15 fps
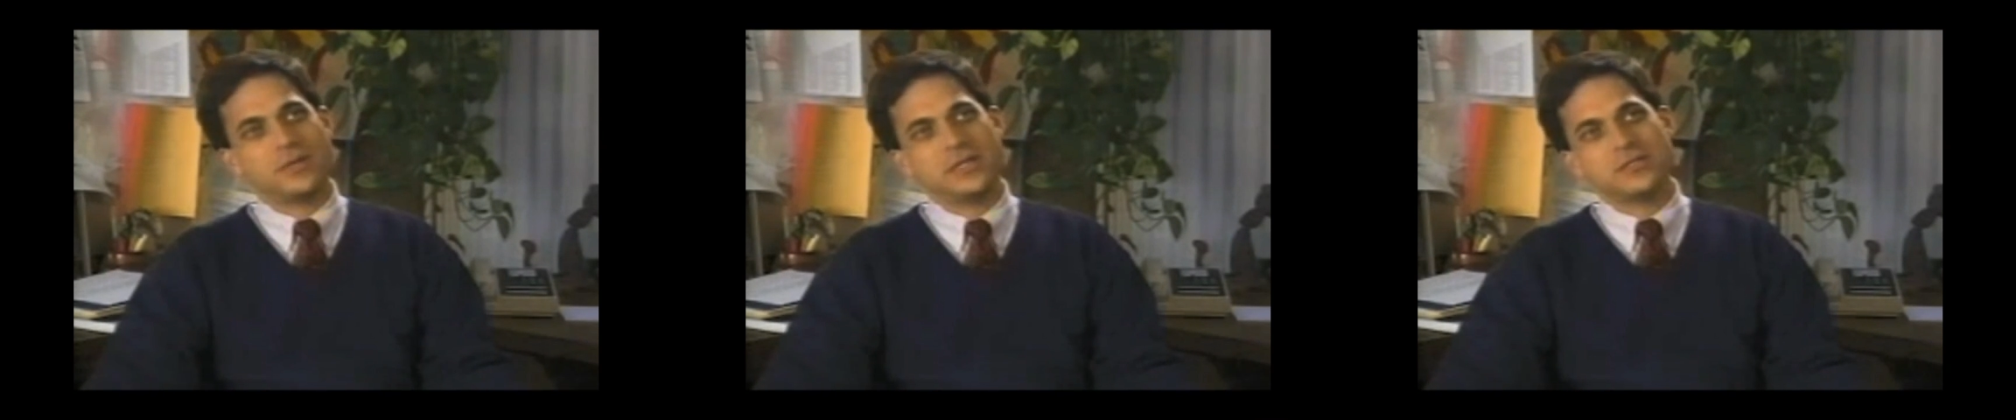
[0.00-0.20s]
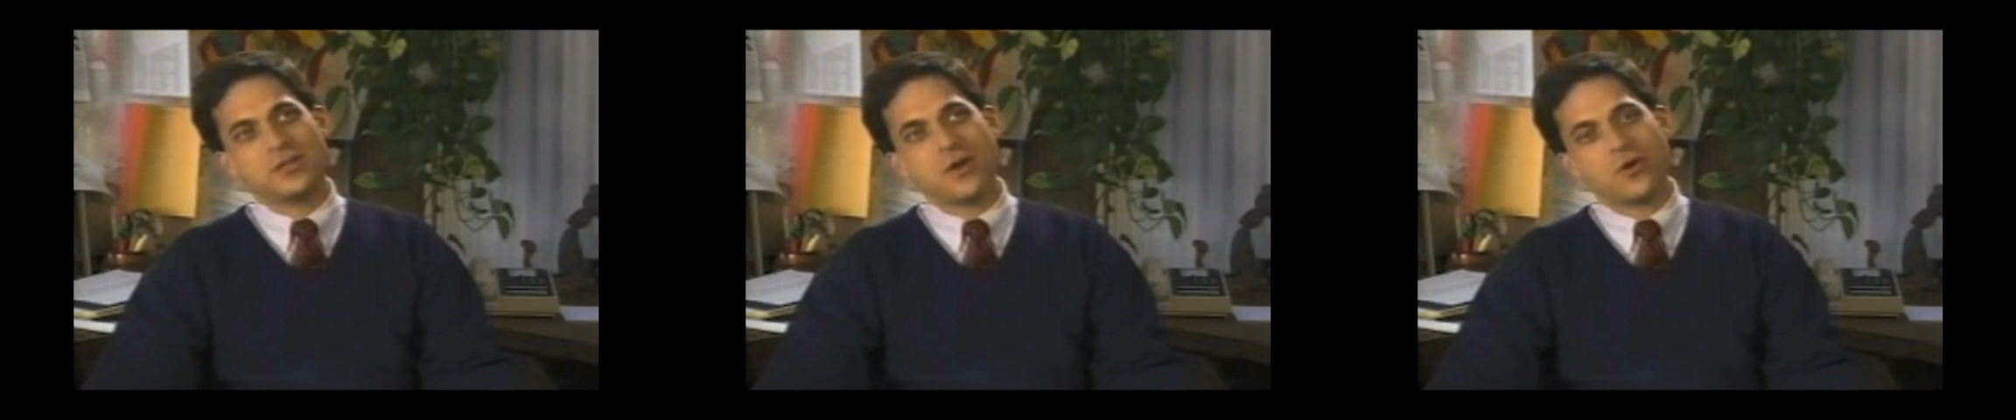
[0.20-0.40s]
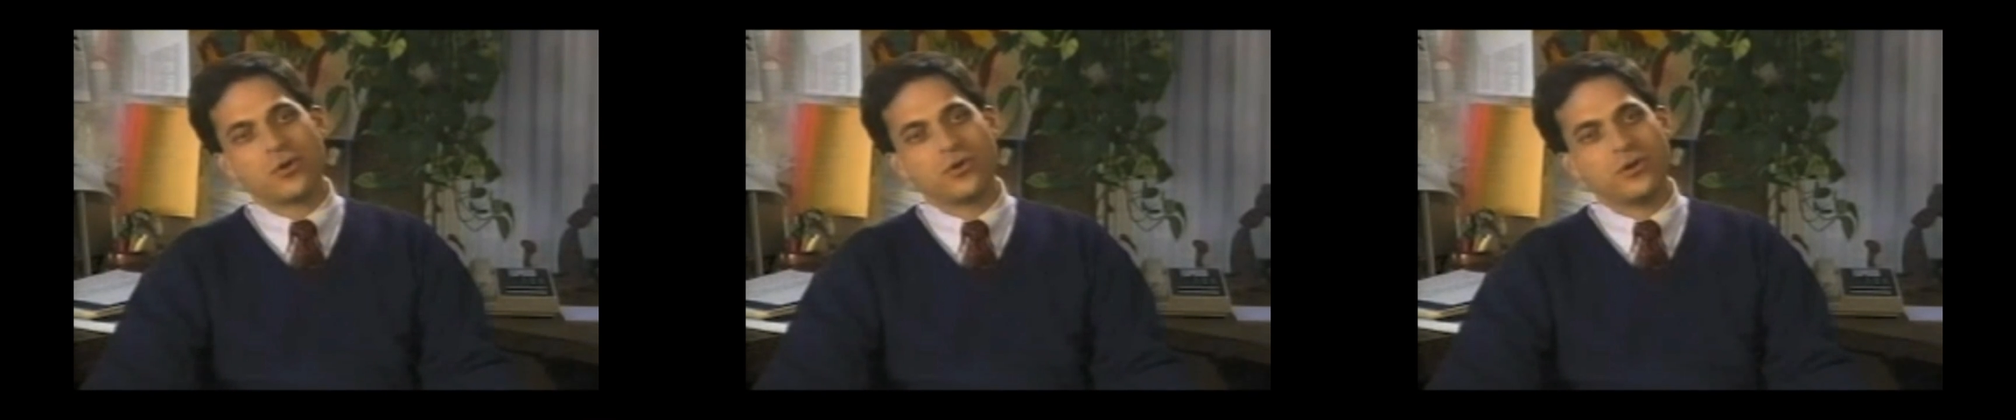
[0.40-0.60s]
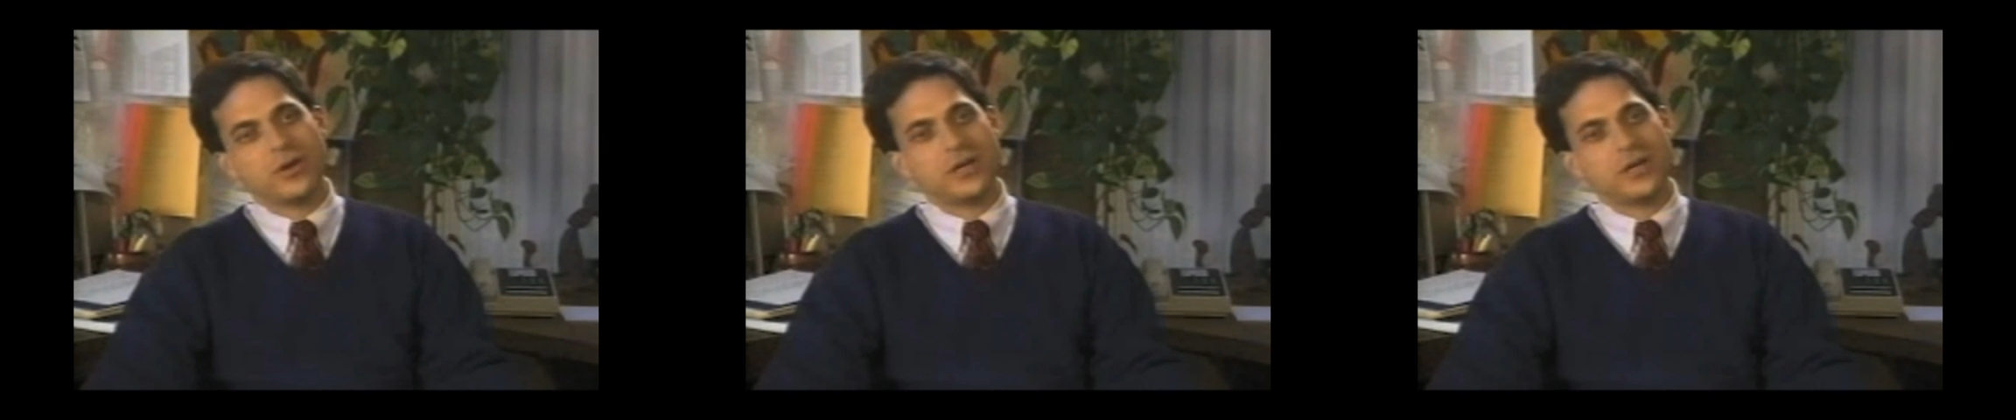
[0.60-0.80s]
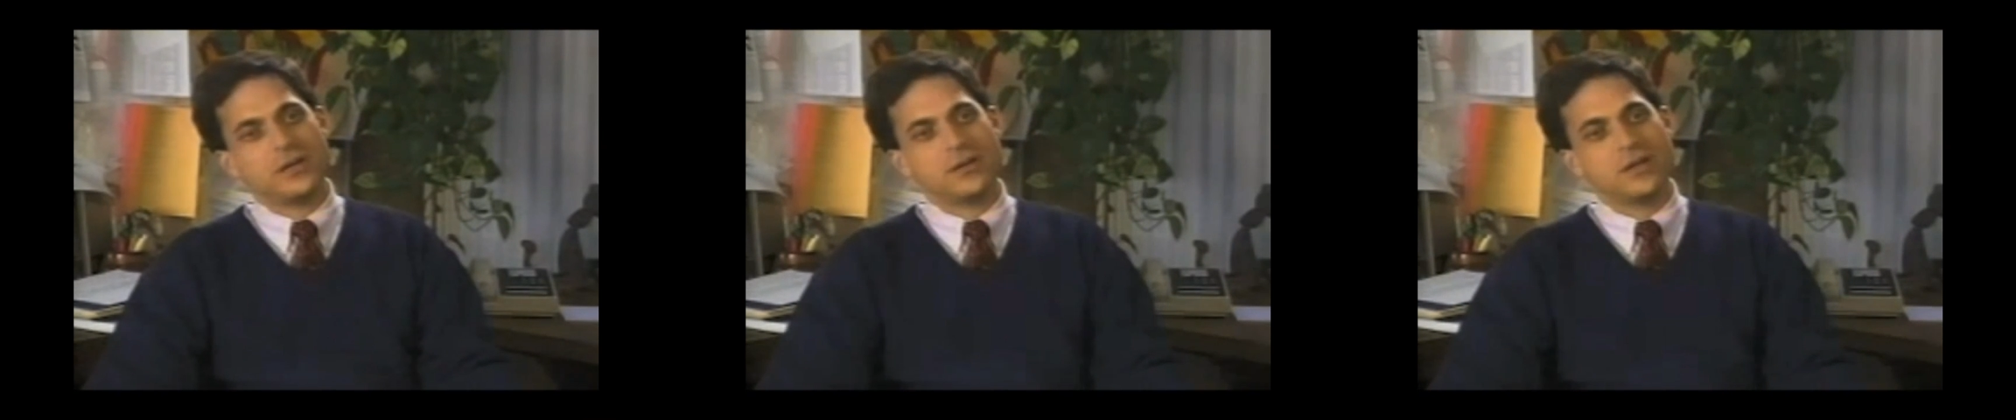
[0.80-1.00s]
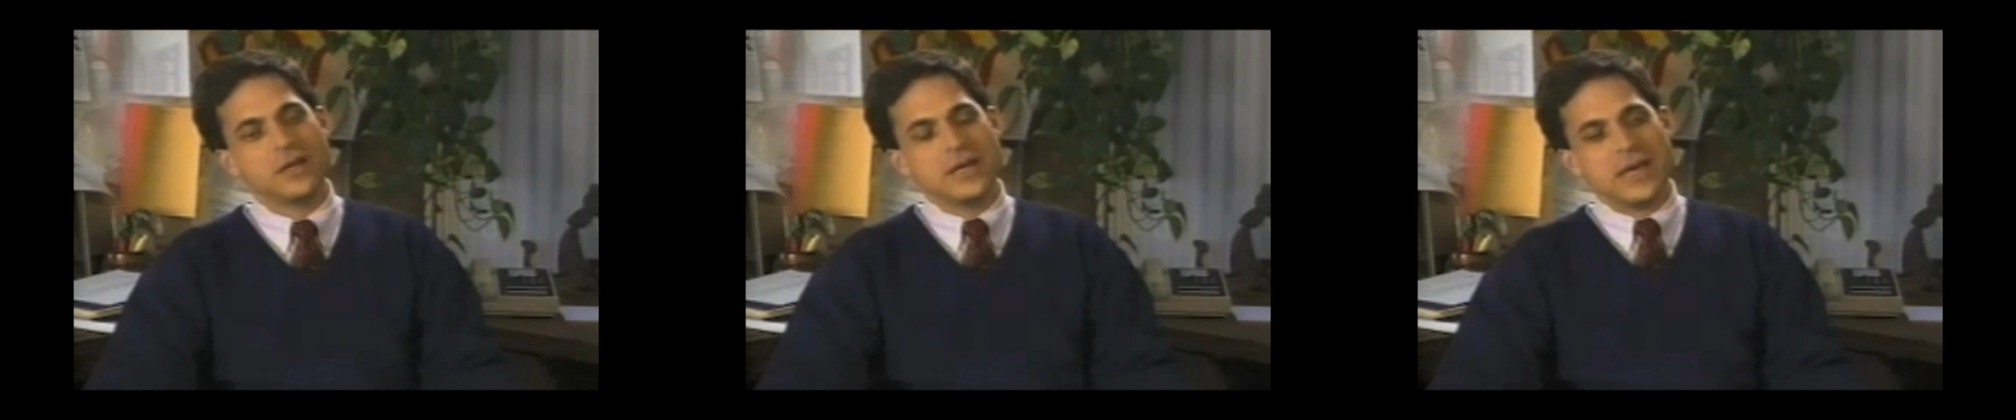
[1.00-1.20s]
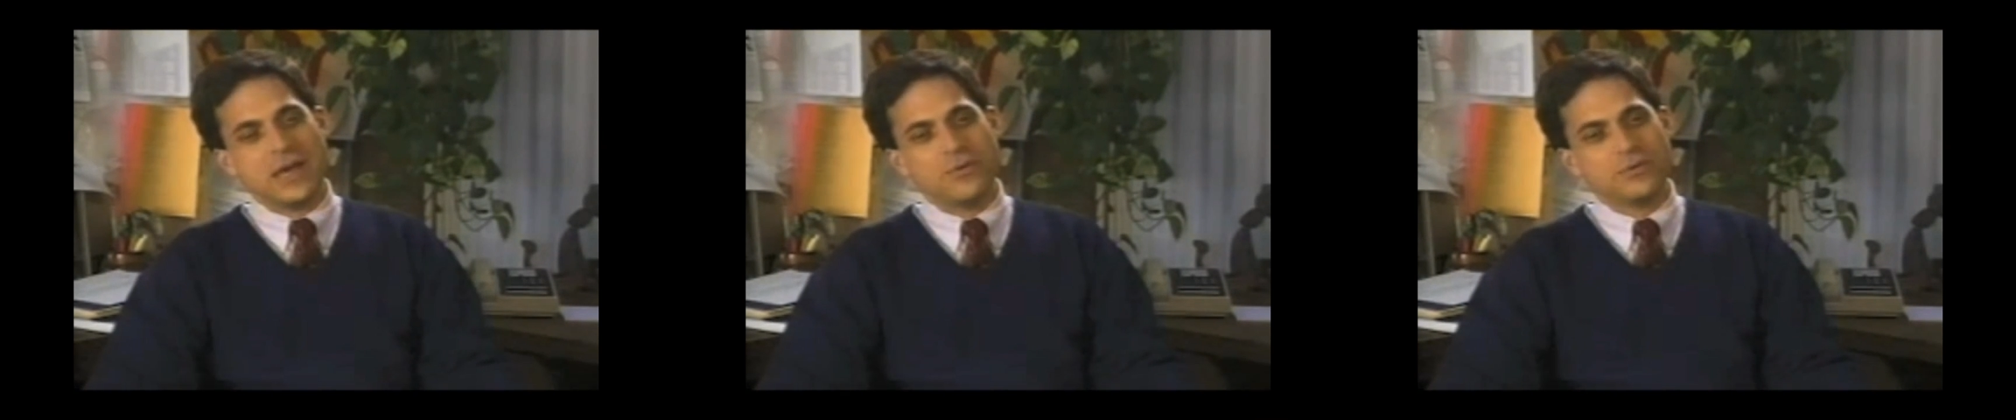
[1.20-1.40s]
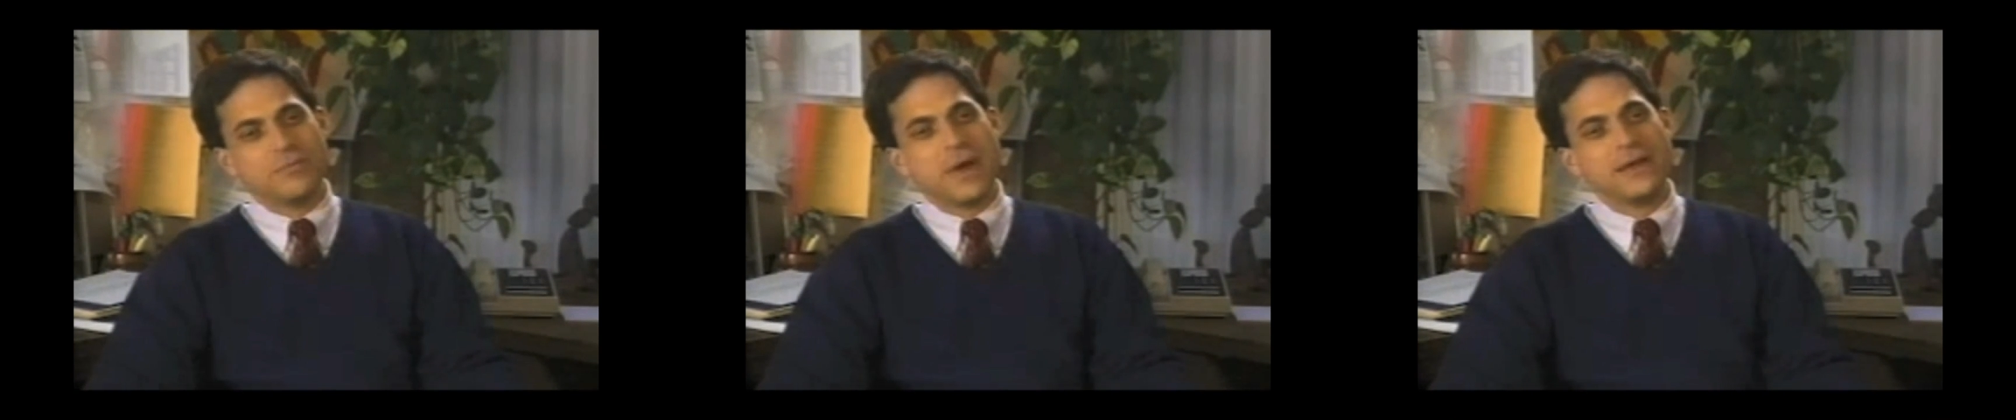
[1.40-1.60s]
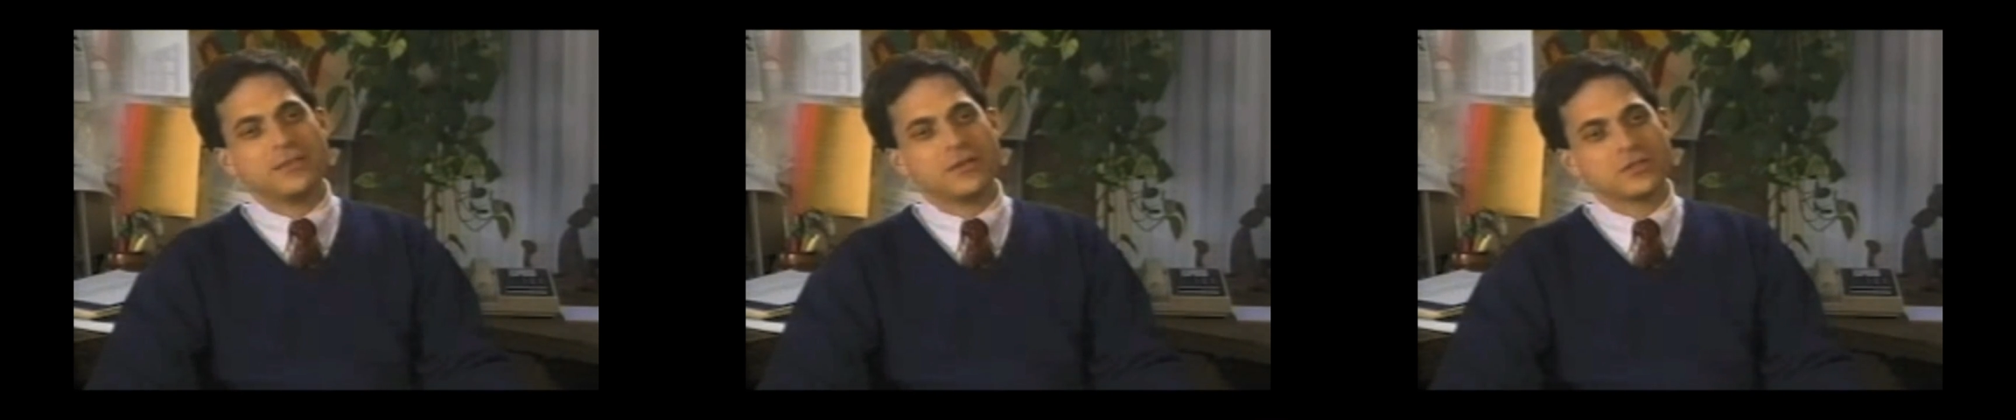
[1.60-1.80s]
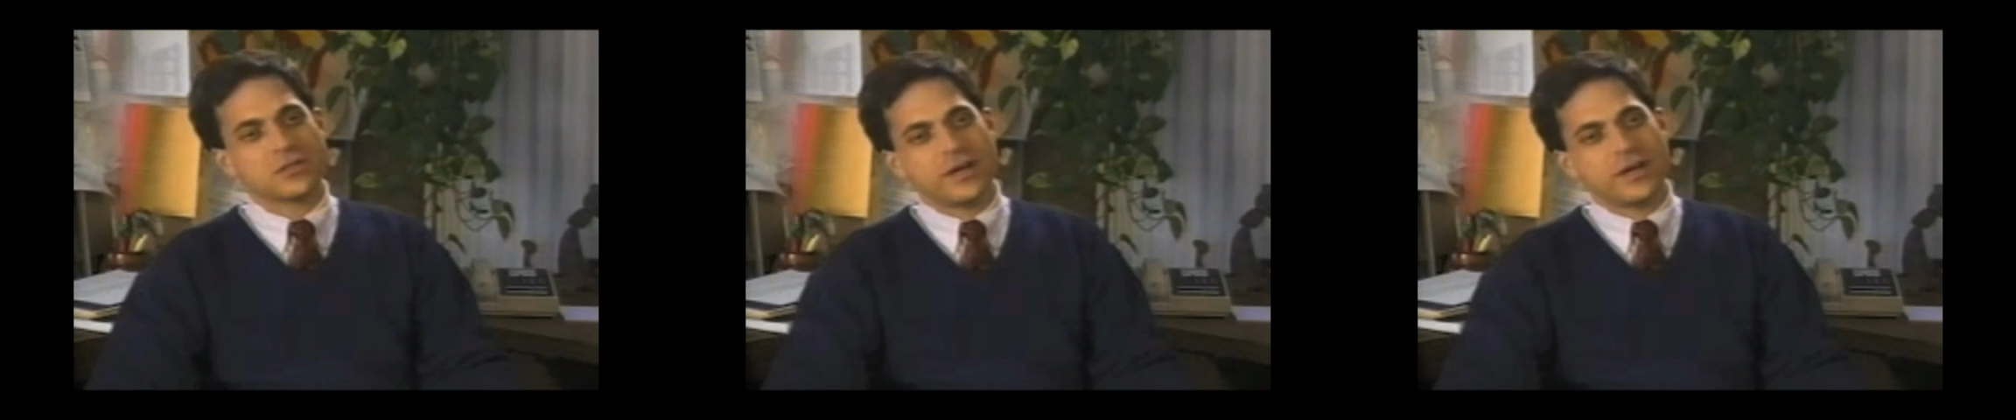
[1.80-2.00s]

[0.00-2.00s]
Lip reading: he's no good, and he would make those